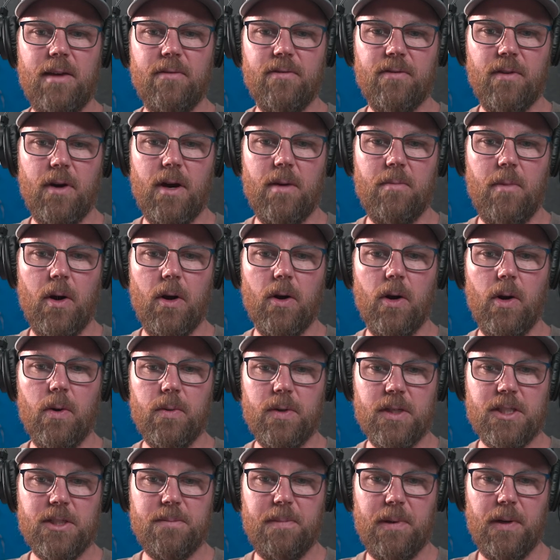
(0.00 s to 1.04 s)
from our
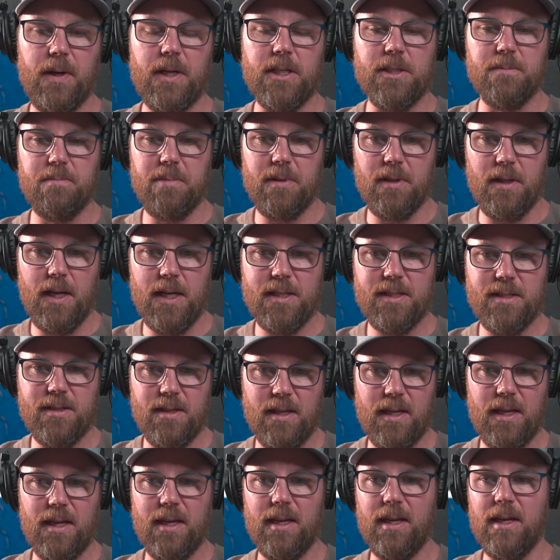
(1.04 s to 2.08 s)
own experience, plus
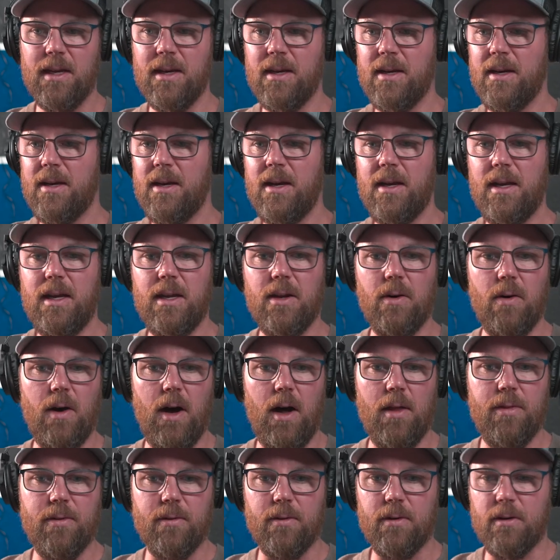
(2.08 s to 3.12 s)
the
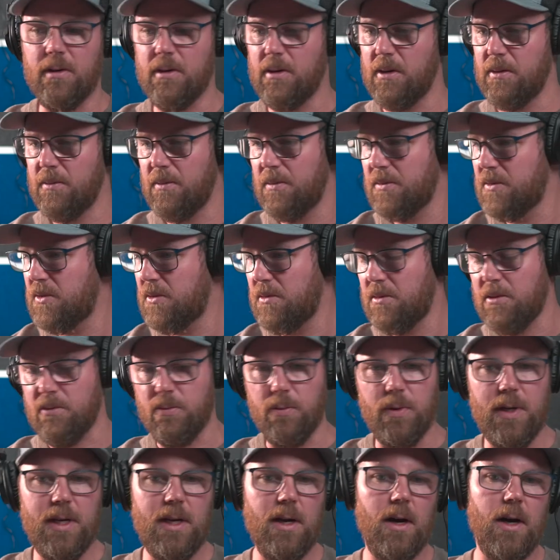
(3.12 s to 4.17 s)
other
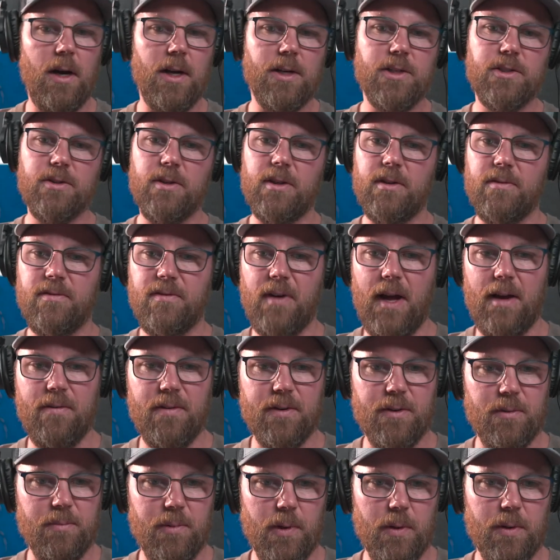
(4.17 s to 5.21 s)
300 to
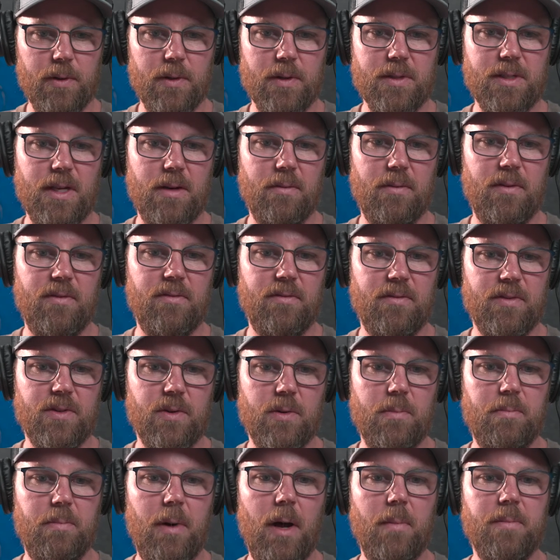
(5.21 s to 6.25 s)
500 brokers that we've sort
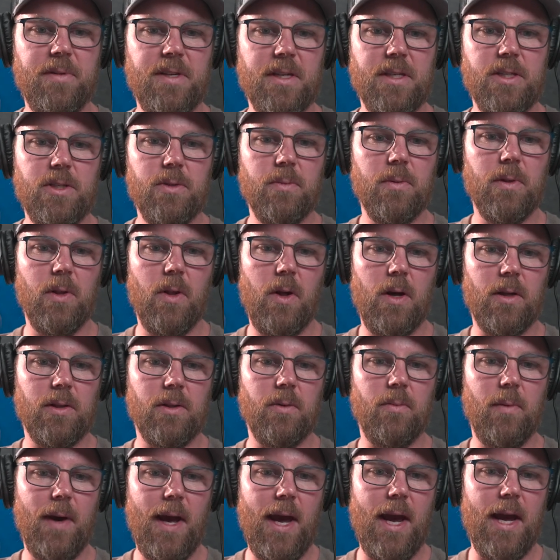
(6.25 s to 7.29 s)
of bumped into along the
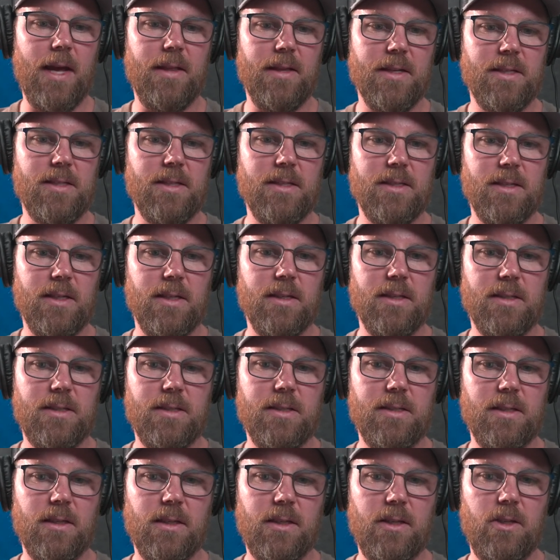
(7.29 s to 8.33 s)
way, this is
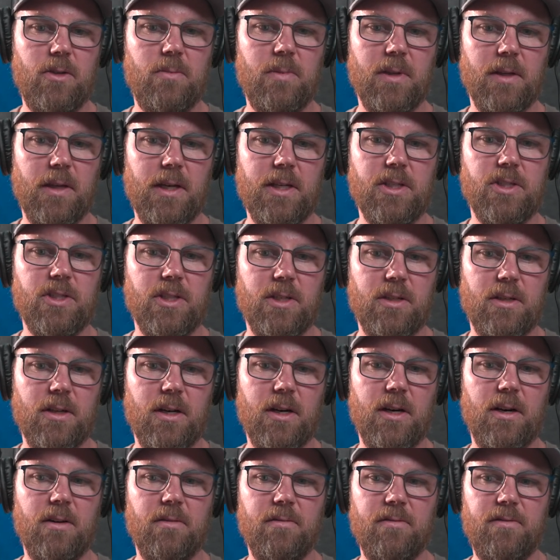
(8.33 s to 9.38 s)
an accumulation
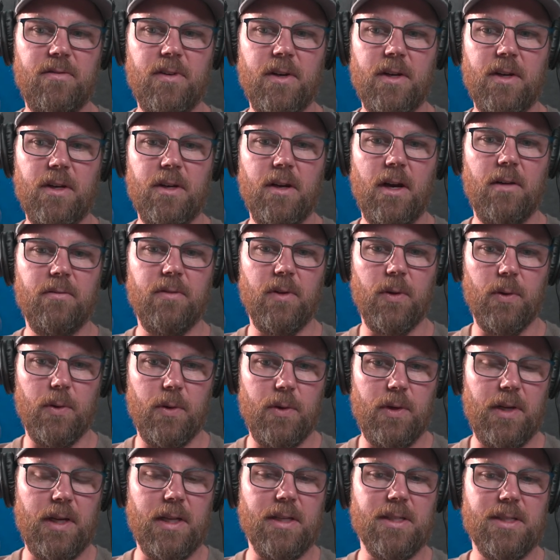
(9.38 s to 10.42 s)
of
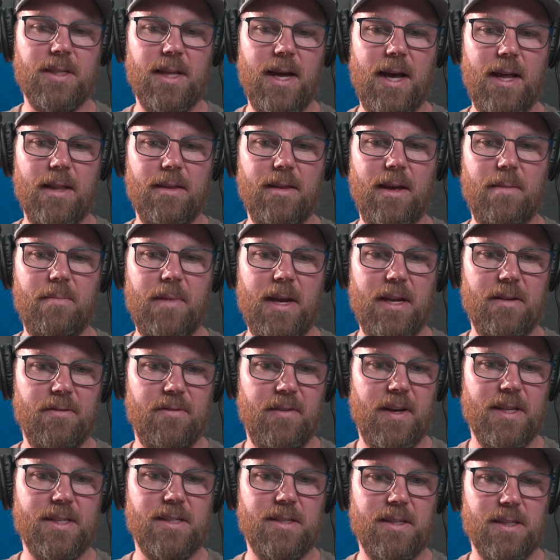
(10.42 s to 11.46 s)
learnings that
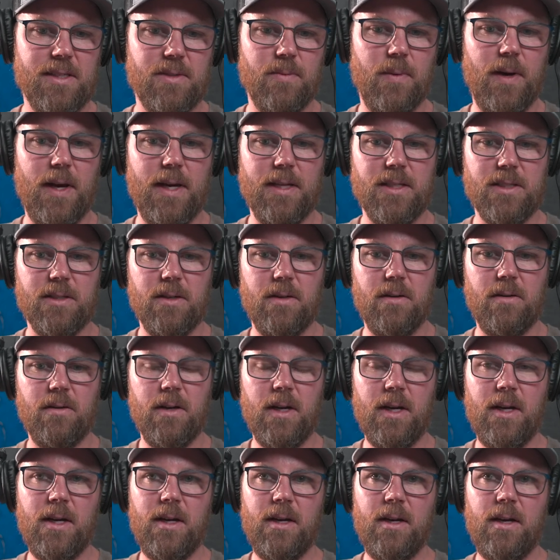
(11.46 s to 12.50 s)
manifests this way. So
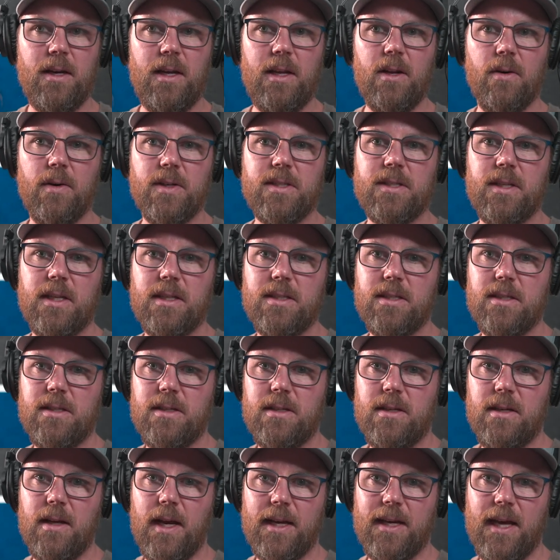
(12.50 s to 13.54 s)
it's
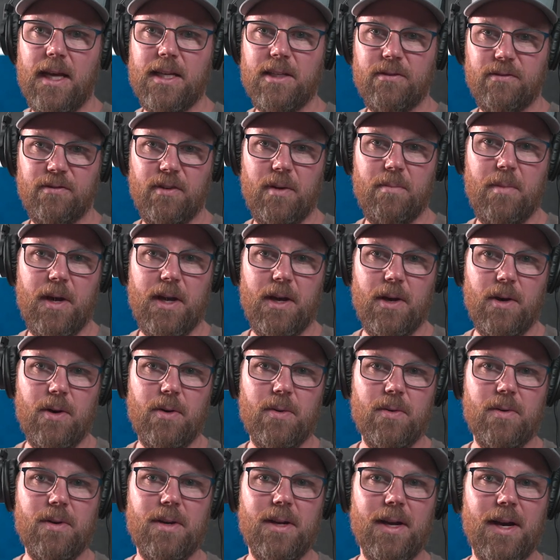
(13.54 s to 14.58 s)
I guess from my
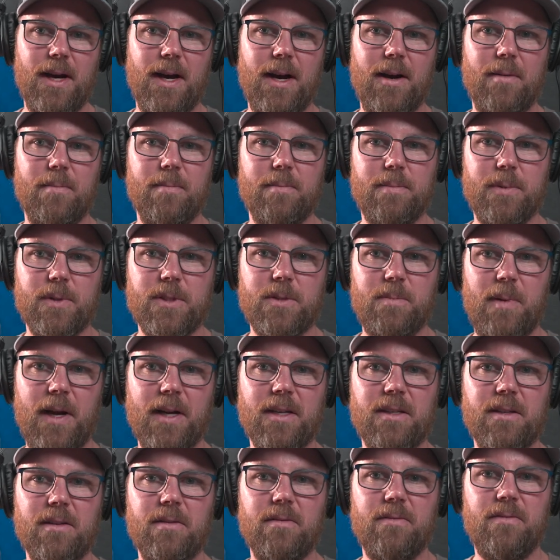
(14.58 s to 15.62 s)
own
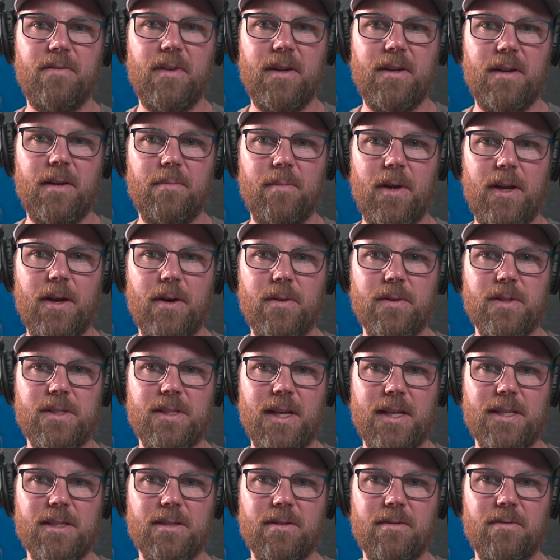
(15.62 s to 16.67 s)
perspective and in my own
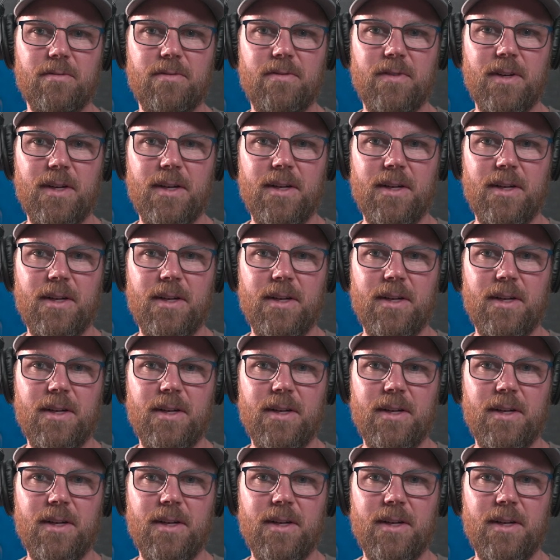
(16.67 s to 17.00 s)
sense of